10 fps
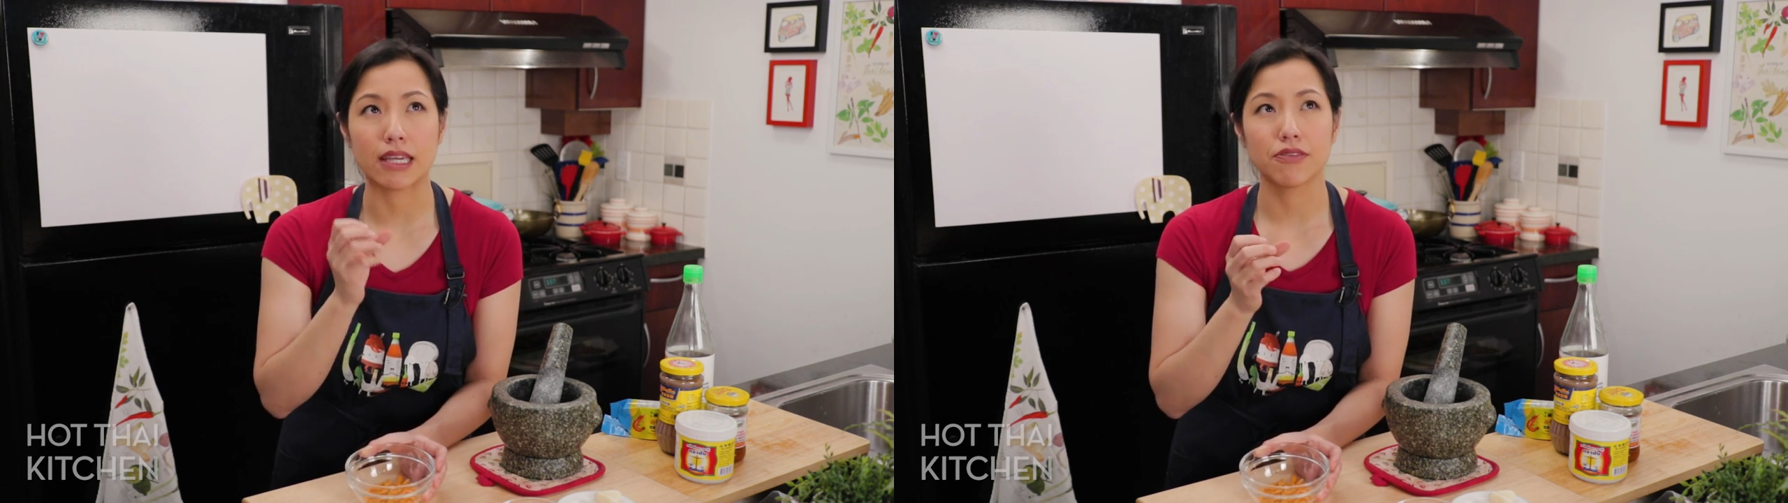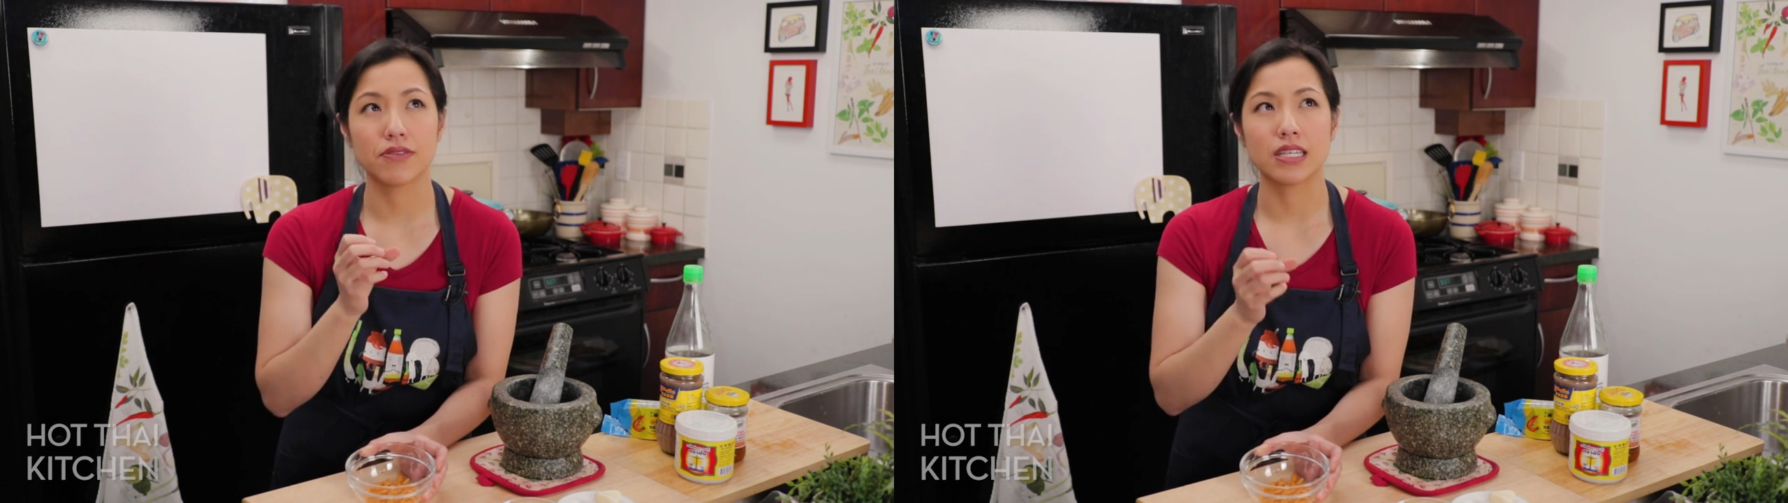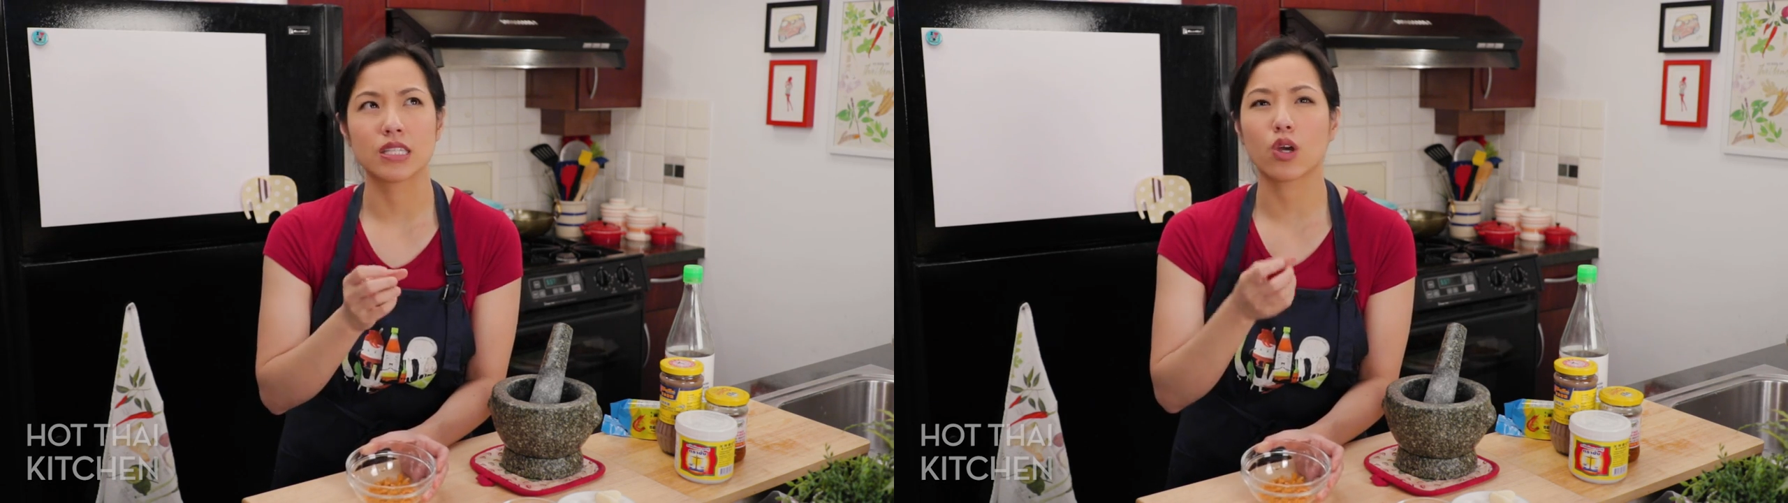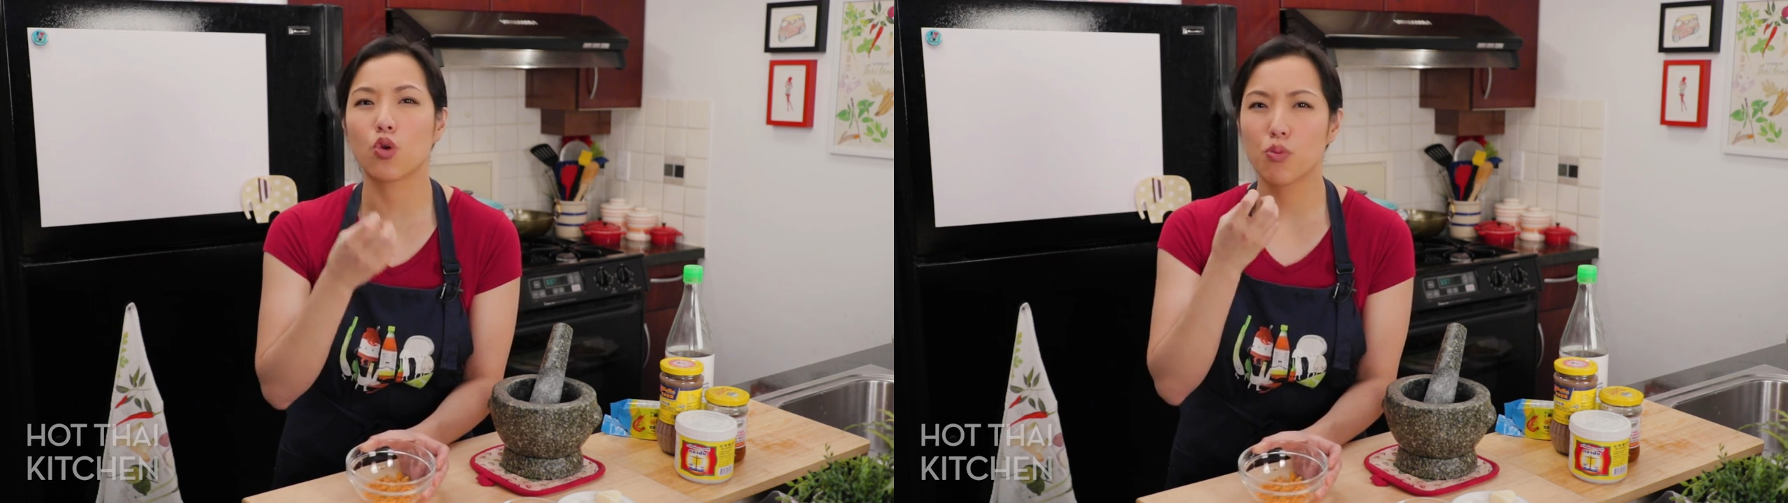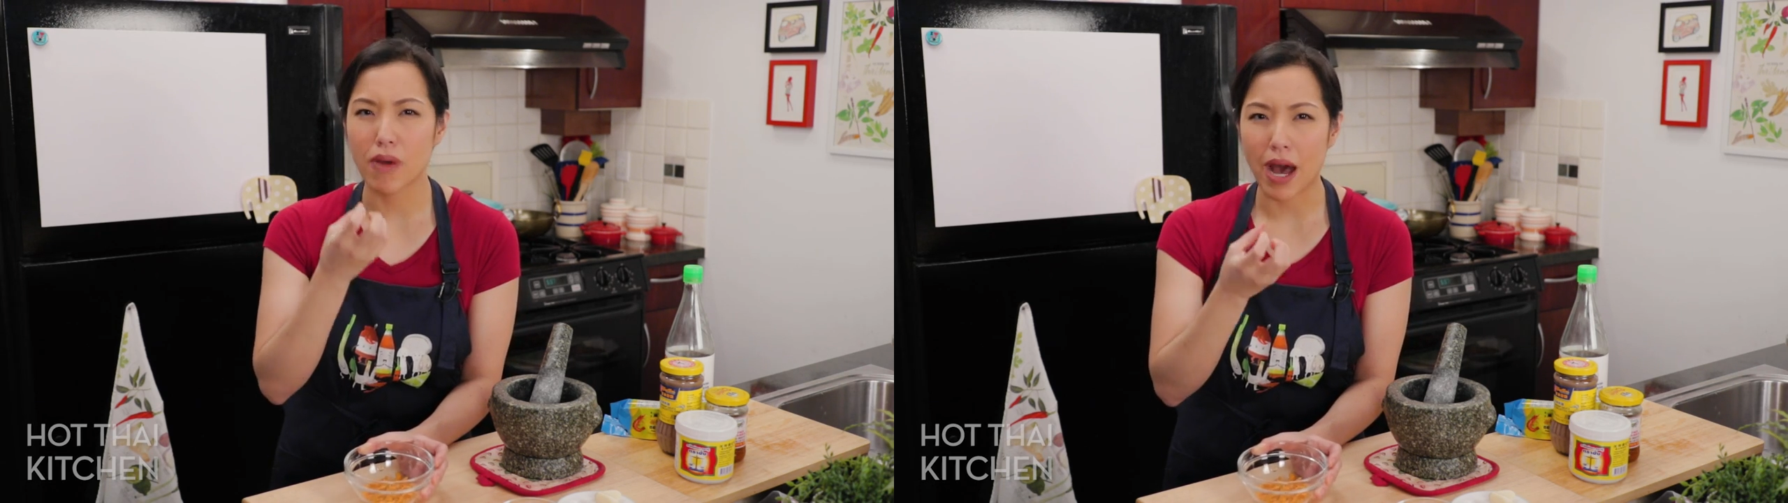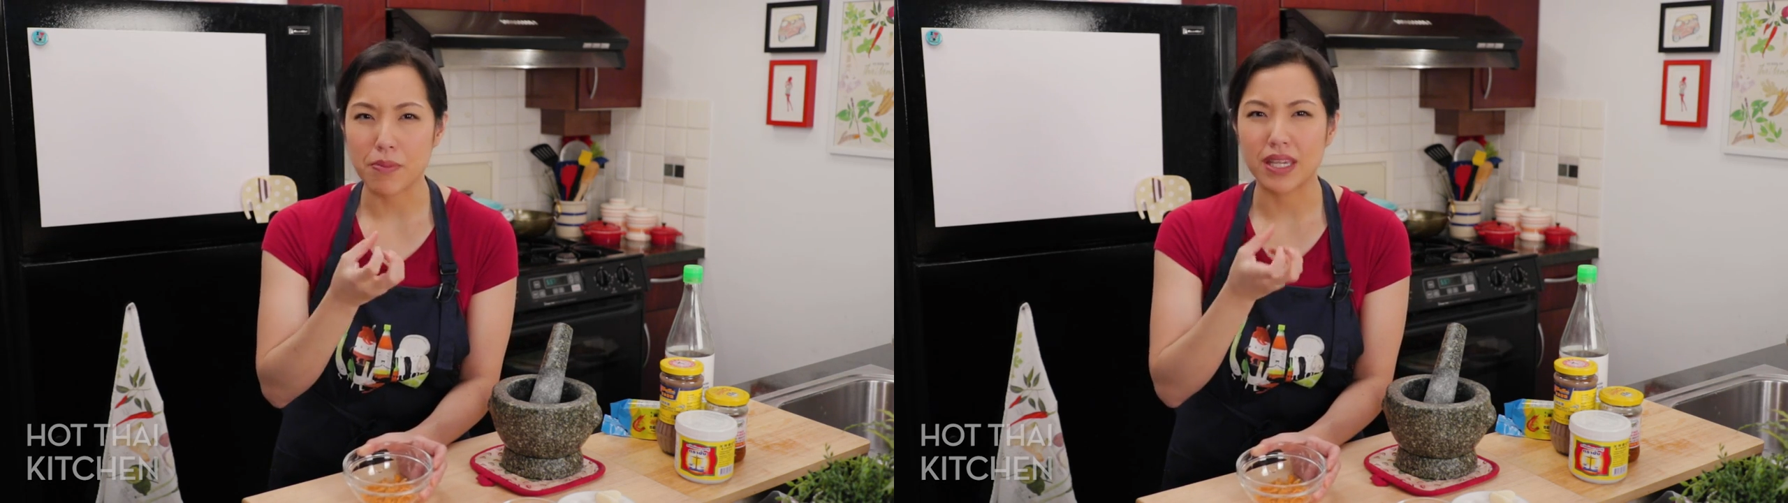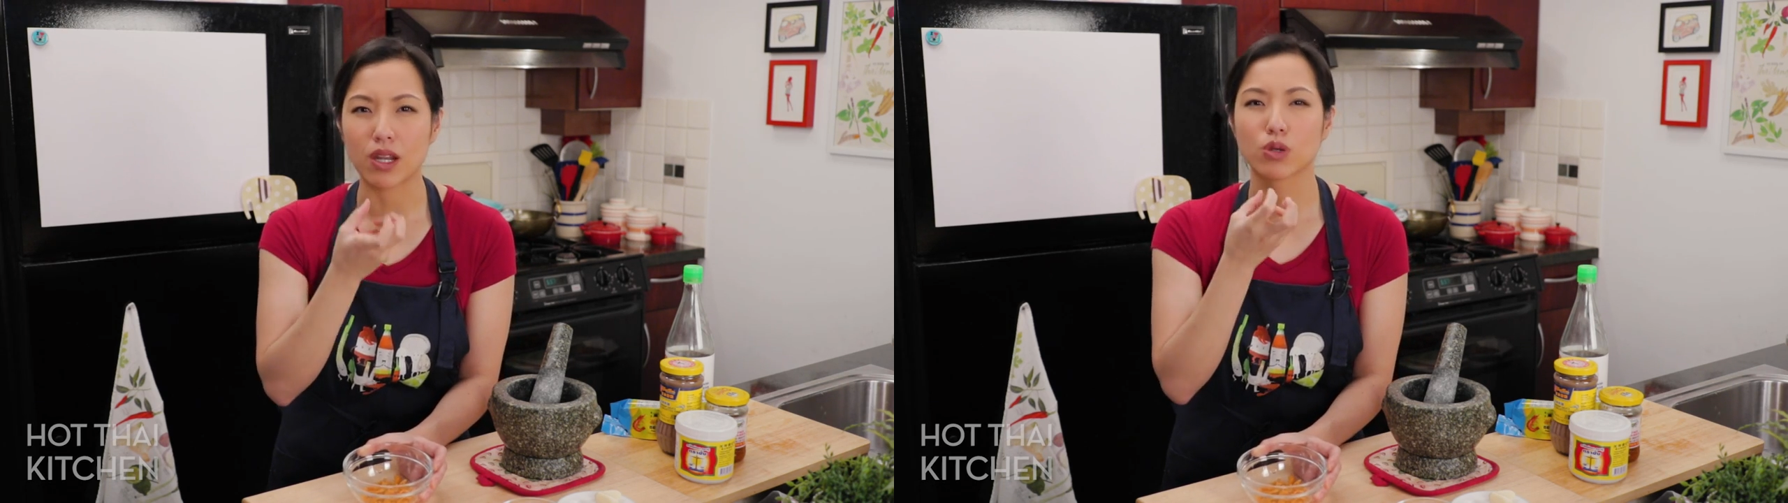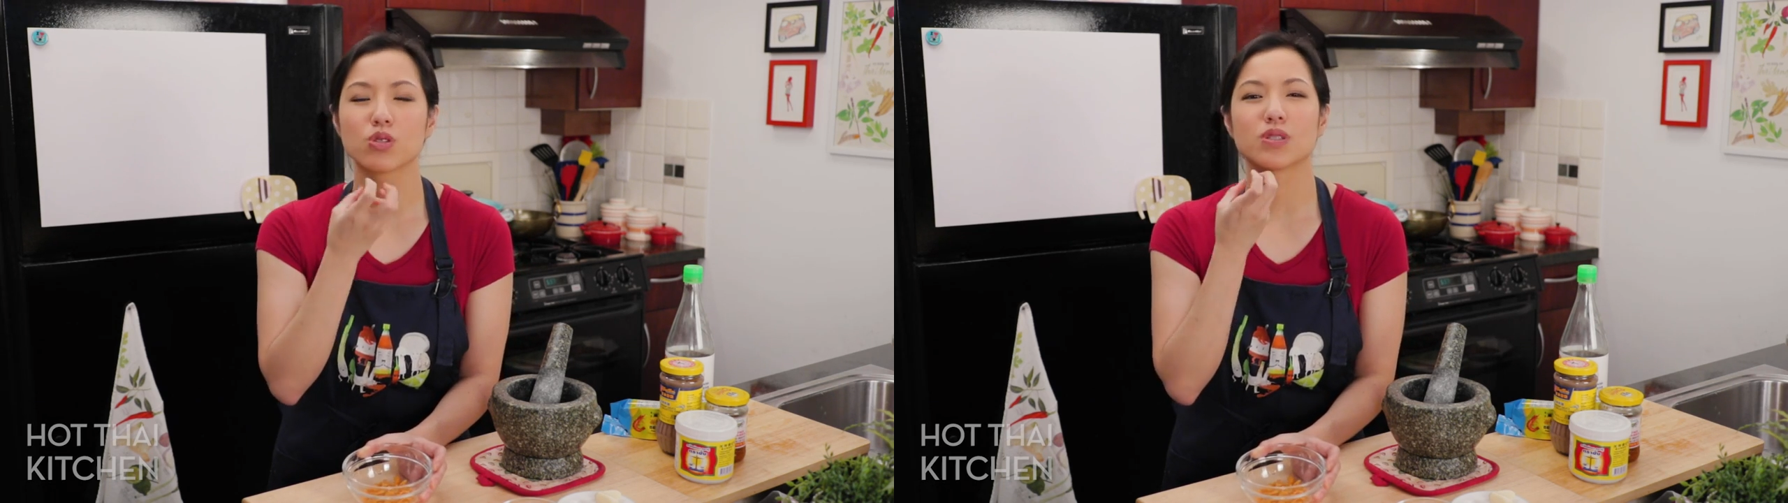give this umami
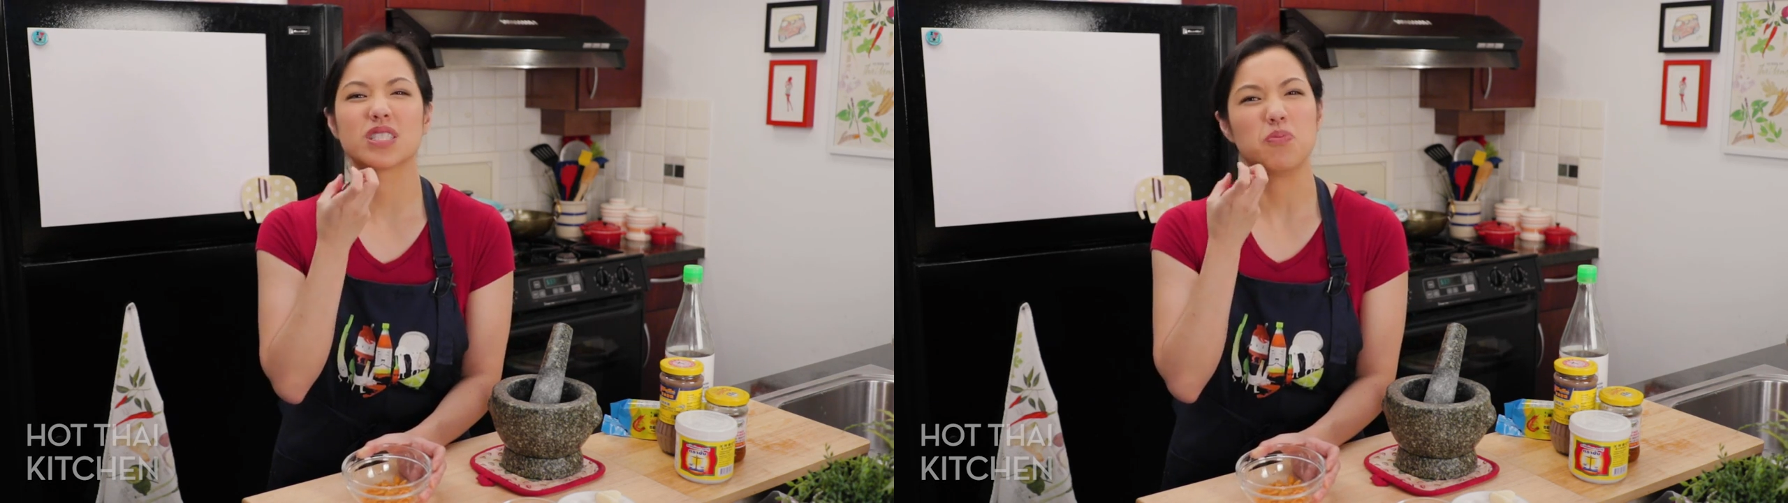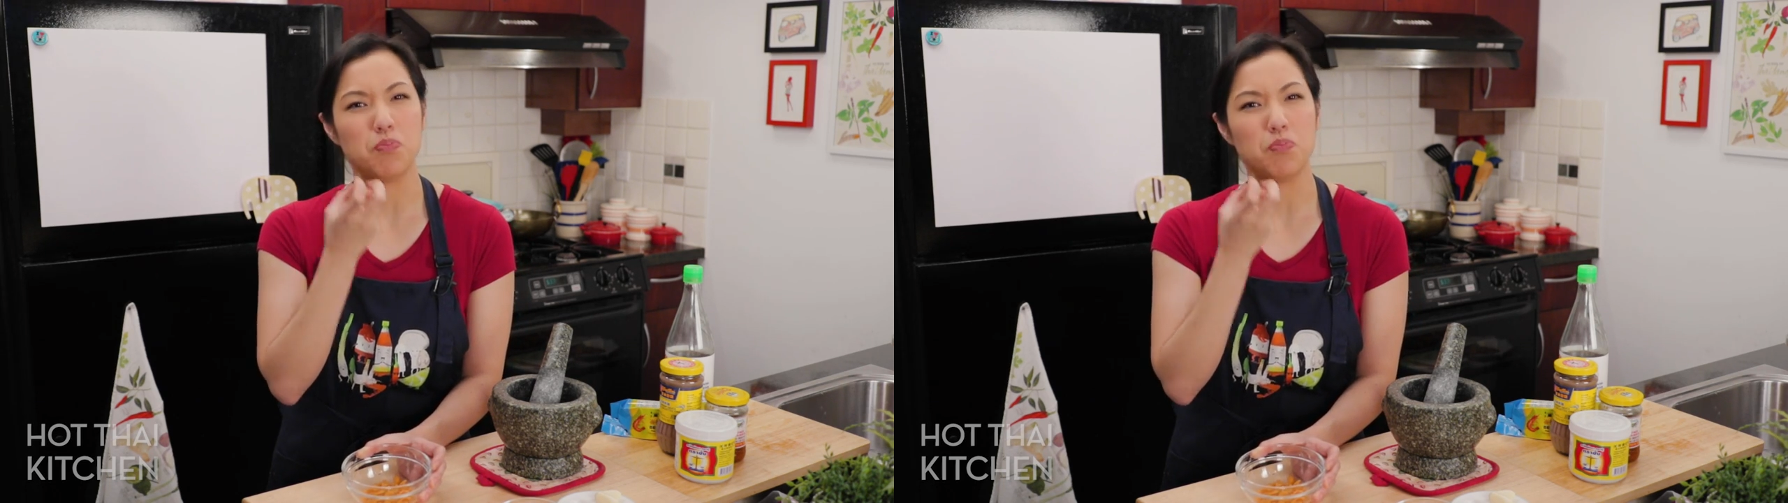and also just